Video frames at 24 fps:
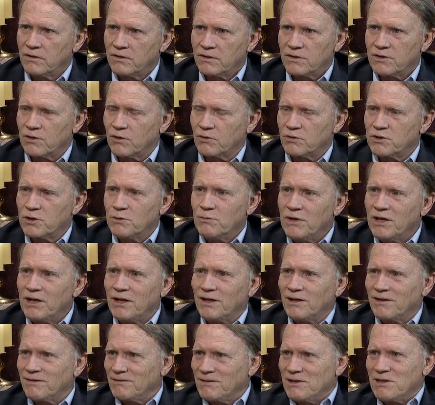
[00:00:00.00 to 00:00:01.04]
So to
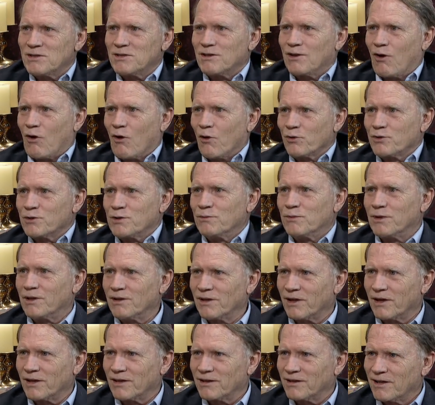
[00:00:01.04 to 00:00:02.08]
me, he's an ultimate,
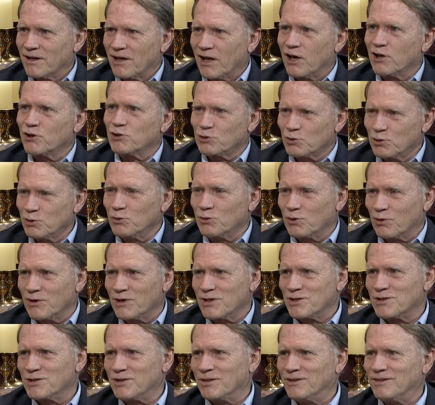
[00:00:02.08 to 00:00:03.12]
like, true
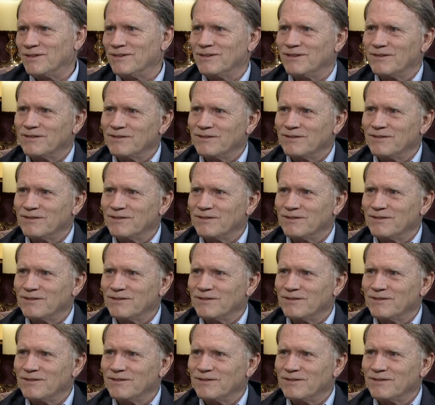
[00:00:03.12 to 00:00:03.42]
Christian.